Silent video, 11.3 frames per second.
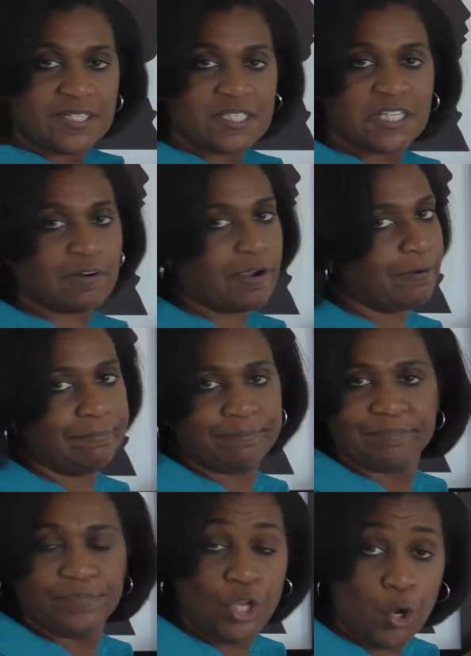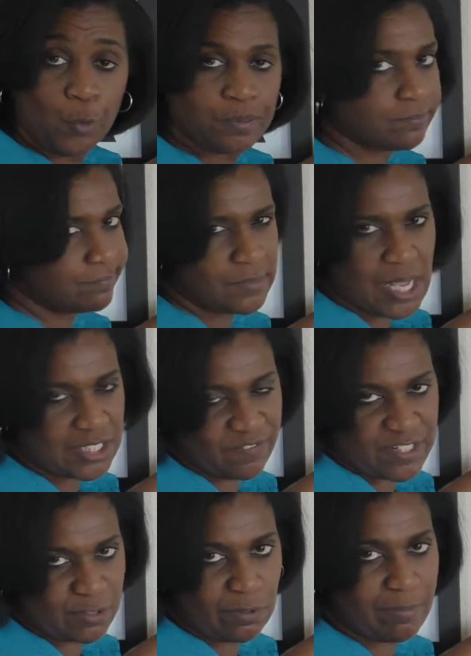in 0? Nope, not
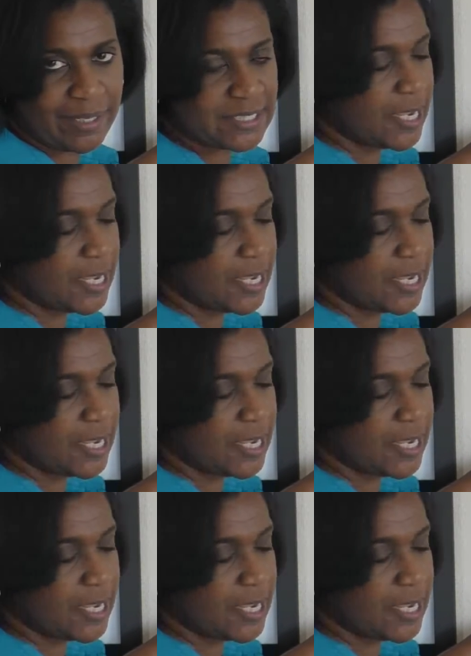divisible by